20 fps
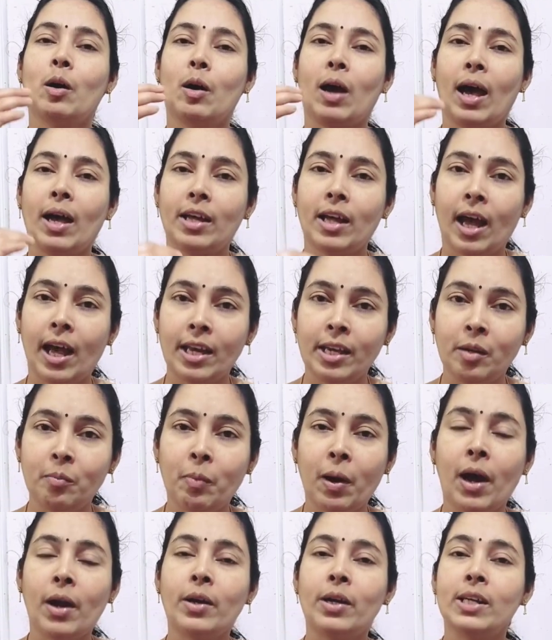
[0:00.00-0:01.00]

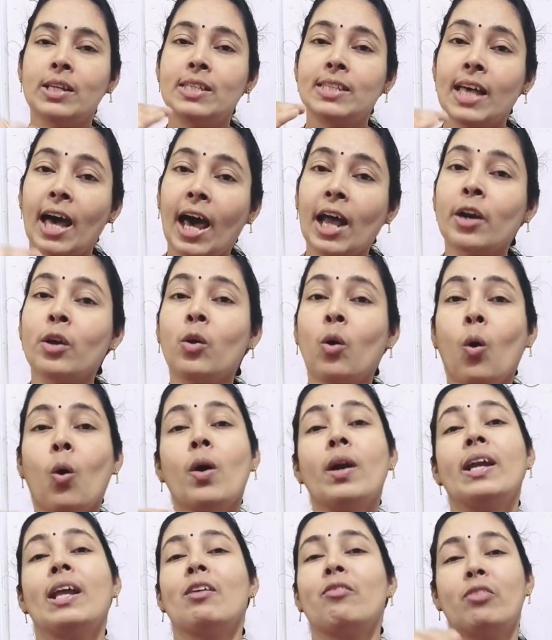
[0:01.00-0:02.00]
antibiotics are
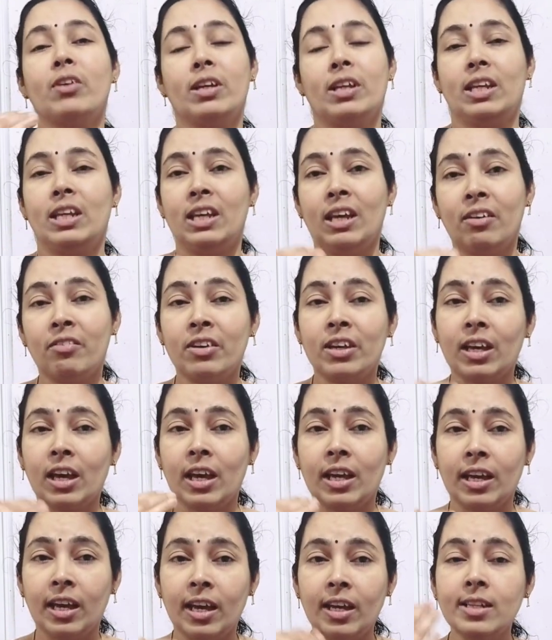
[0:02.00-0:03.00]
not effective
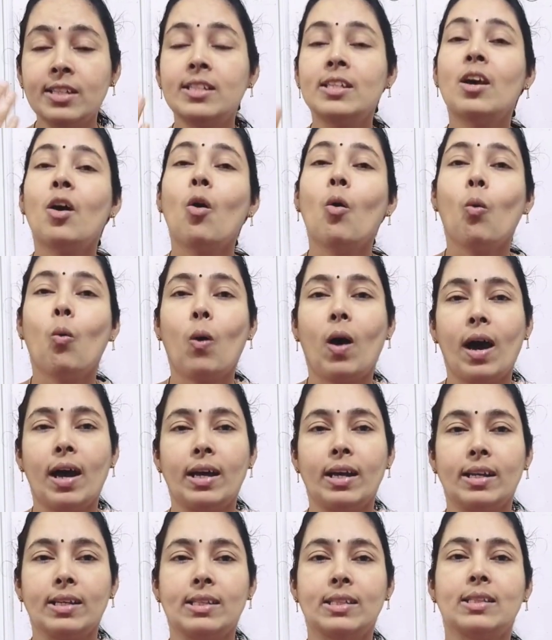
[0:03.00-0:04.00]
against
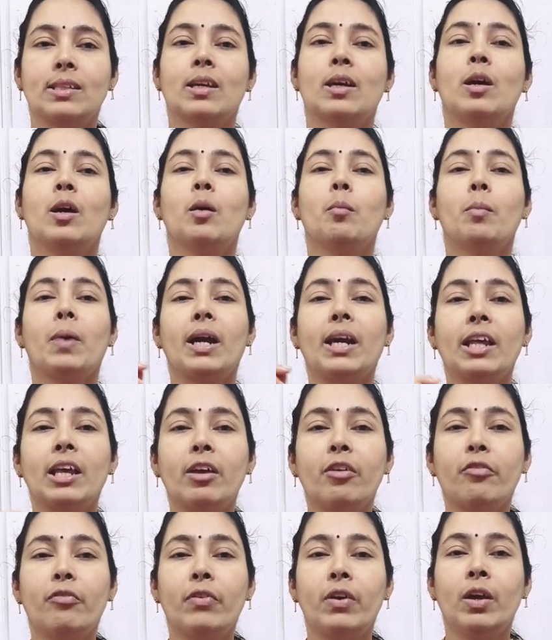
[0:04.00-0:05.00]
virus. But
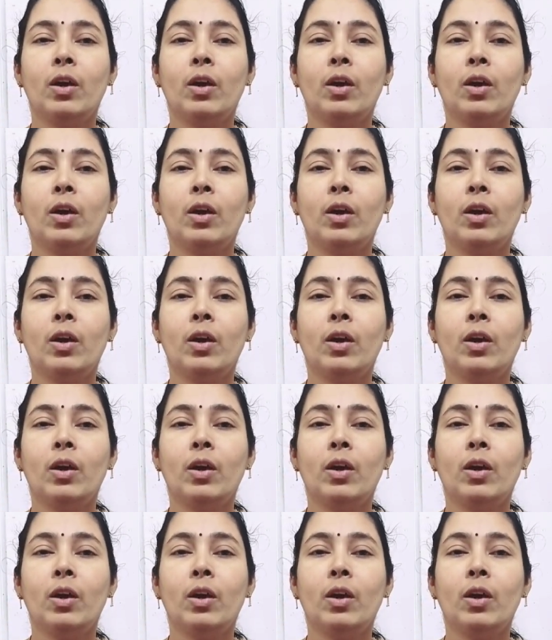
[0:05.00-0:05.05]
if